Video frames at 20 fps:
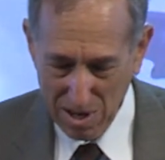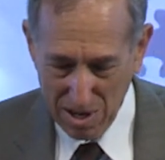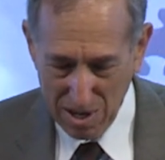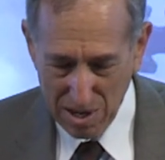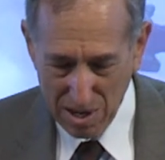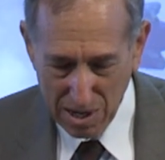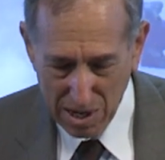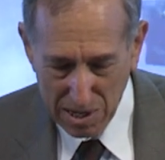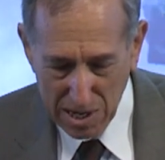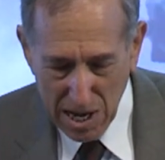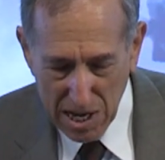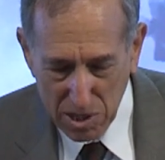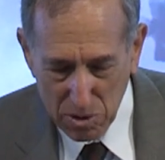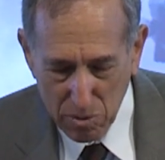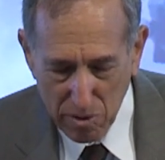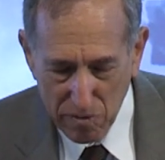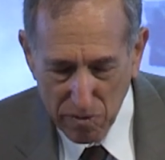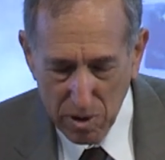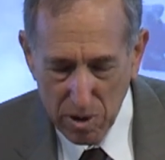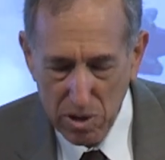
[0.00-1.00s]
And that's
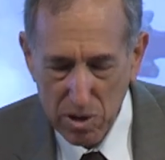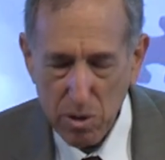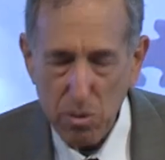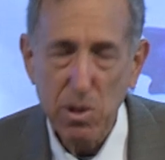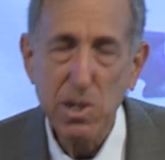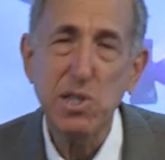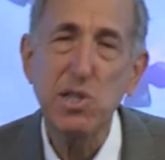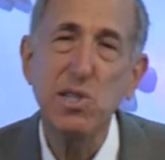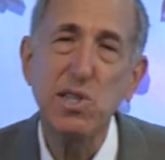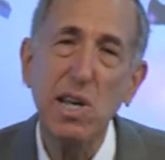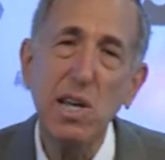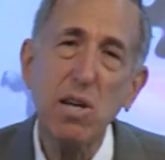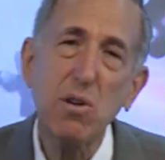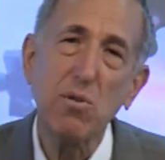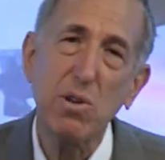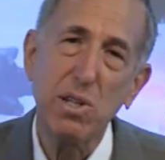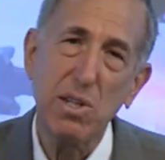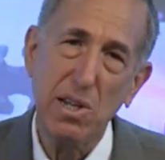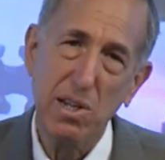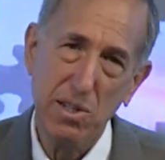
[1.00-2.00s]
referred to as
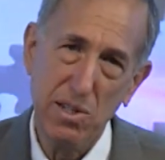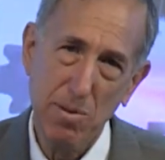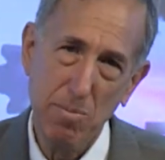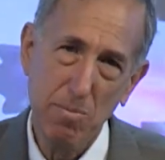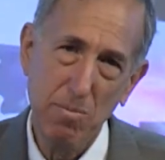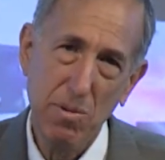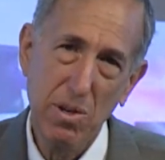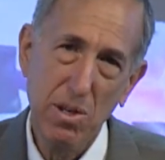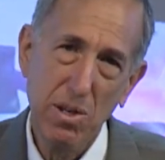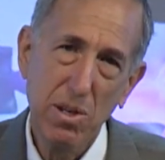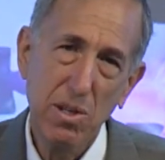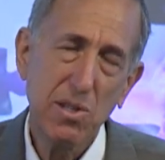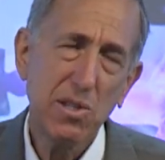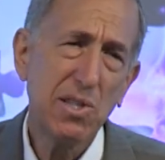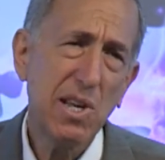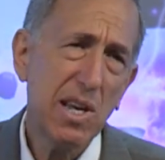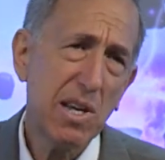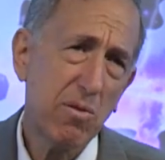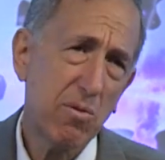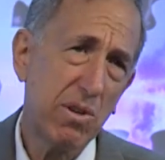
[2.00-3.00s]
syncretism.
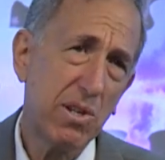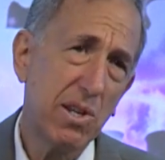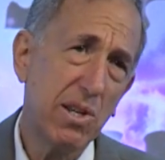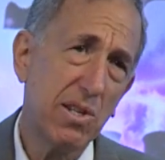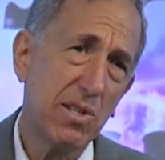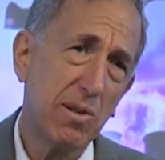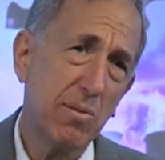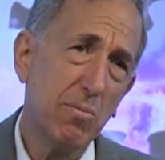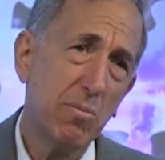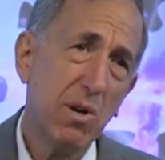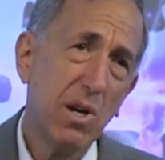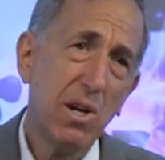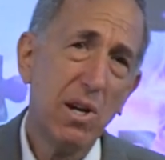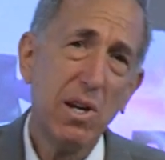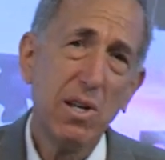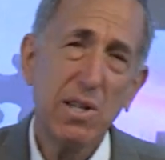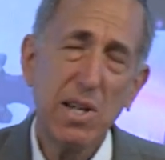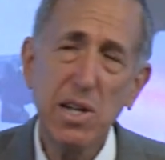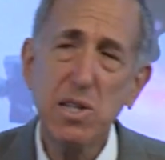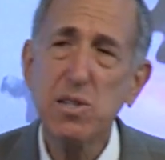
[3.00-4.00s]
Syncretism.
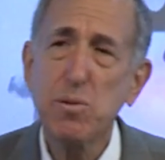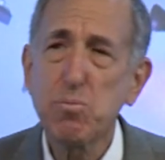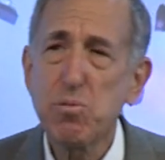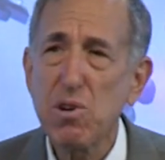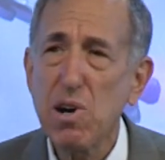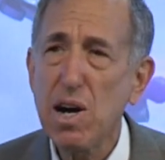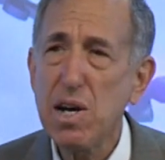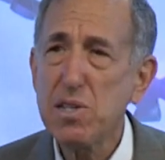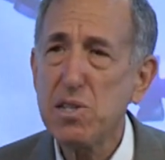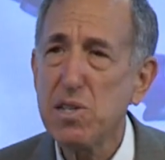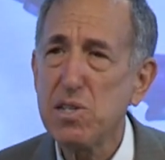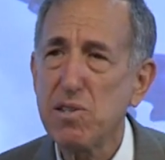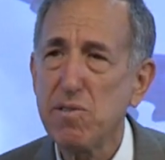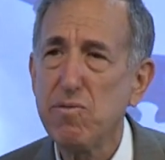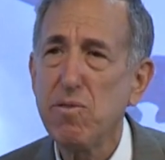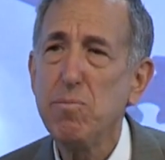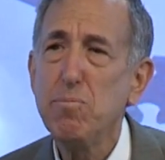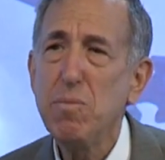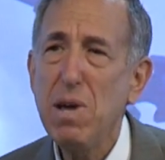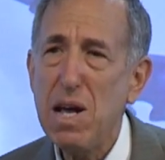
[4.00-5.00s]
That's a process of
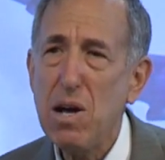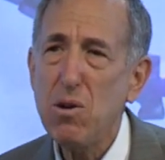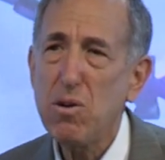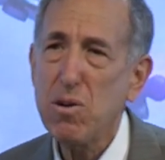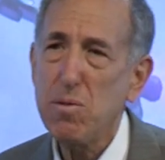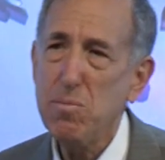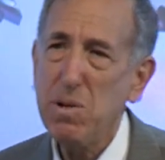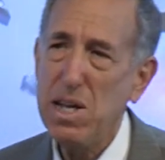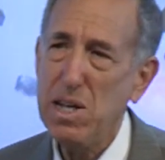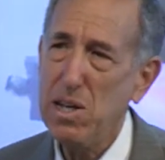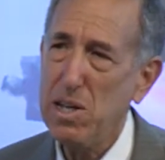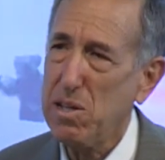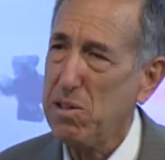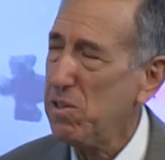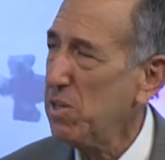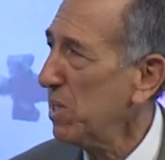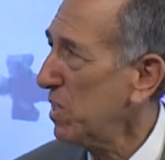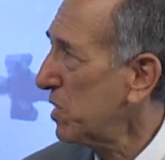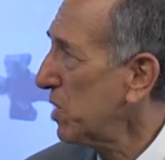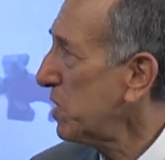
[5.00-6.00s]
amalgamating
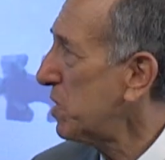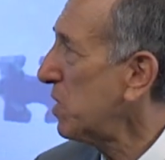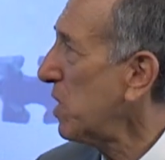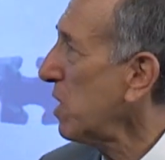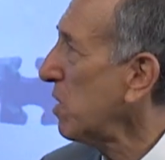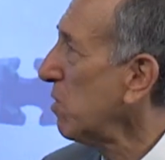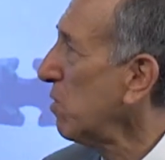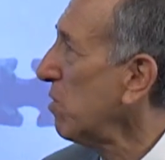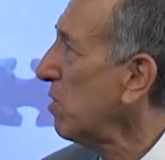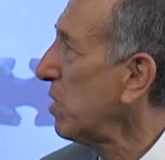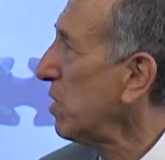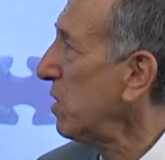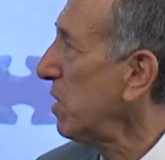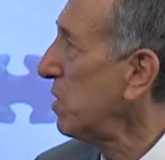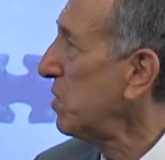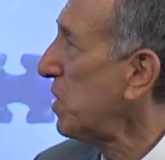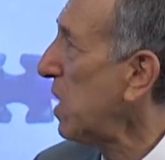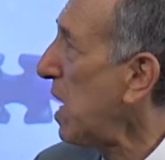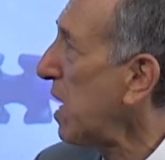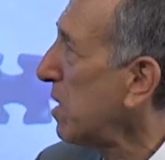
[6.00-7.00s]
things. Let's take a look at the
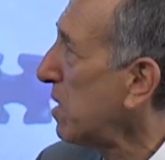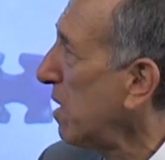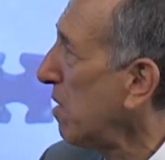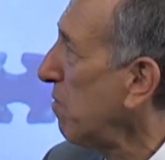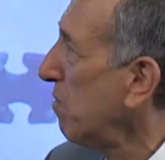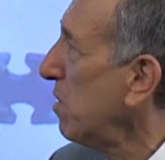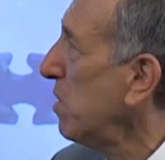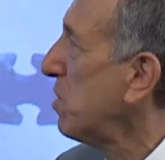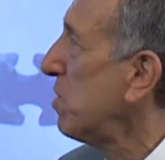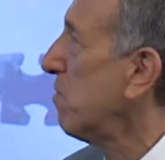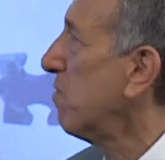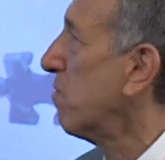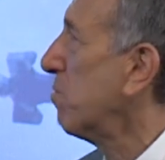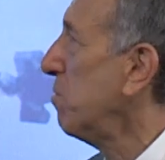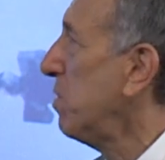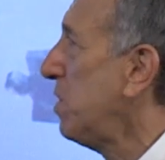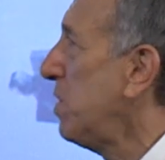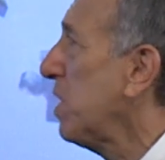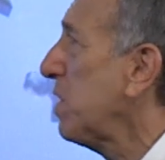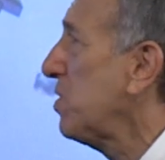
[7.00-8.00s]
exact definition from
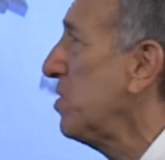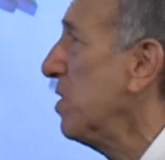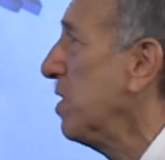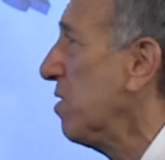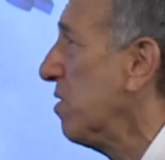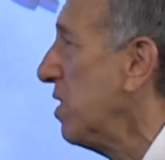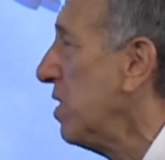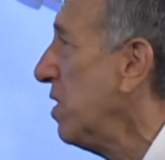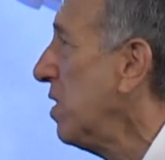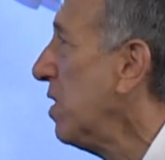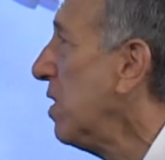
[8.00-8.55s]
the dictionary.